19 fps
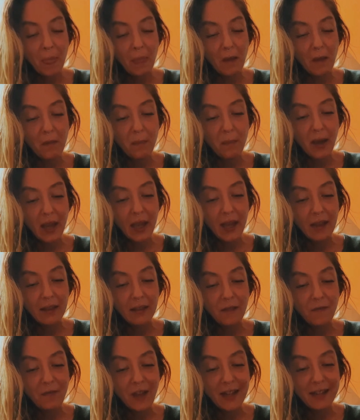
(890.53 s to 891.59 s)
But
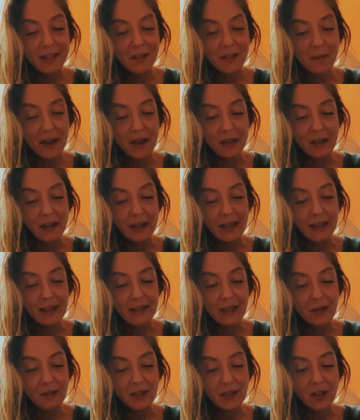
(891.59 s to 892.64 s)
the fact of the matter is,
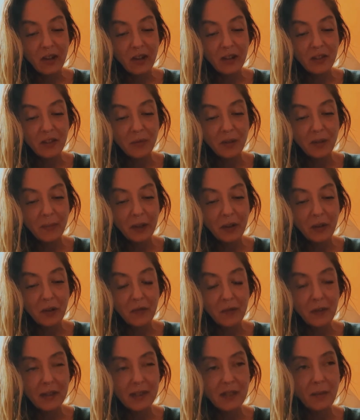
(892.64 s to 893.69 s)
I was talking to one of my
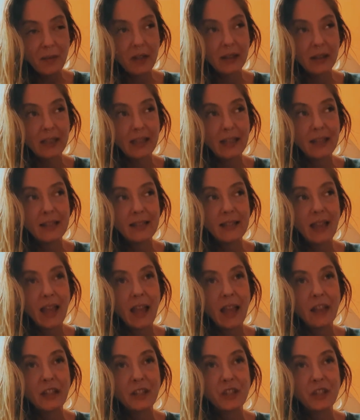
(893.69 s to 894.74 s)
girlfriends about this,
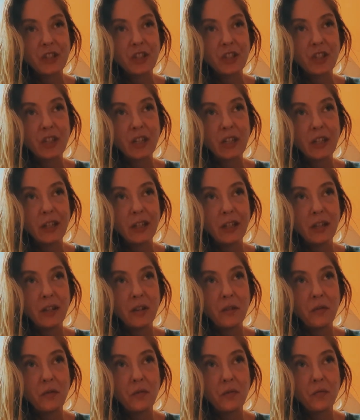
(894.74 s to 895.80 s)
and she
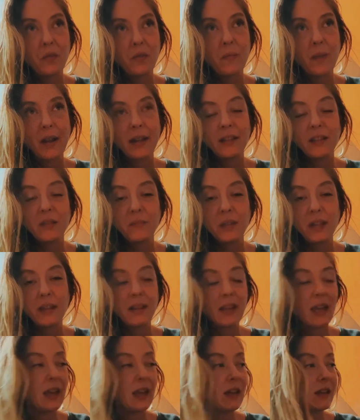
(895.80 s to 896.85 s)
reminded me
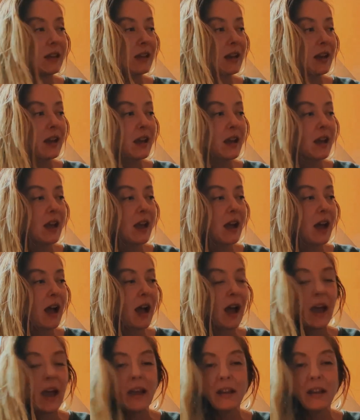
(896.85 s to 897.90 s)
that
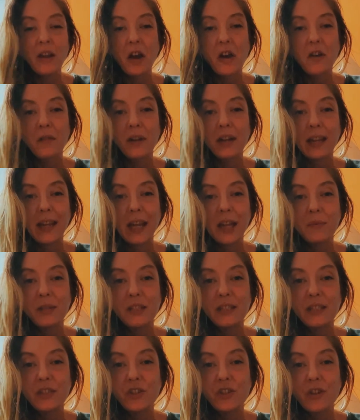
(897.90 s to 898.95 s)
I already am a
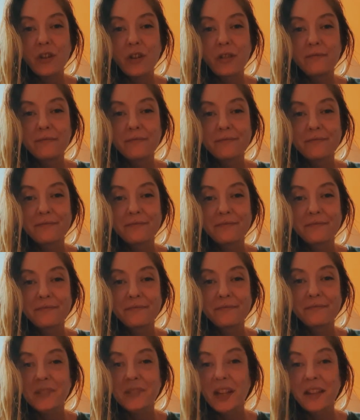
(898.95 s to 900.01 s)
teacher.
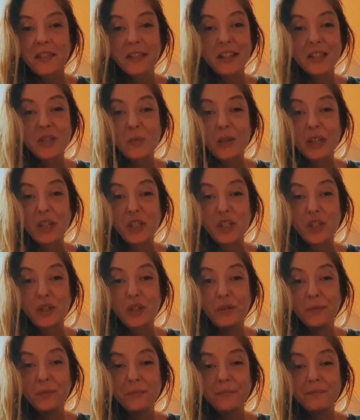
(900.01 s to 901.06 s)
That's what I do.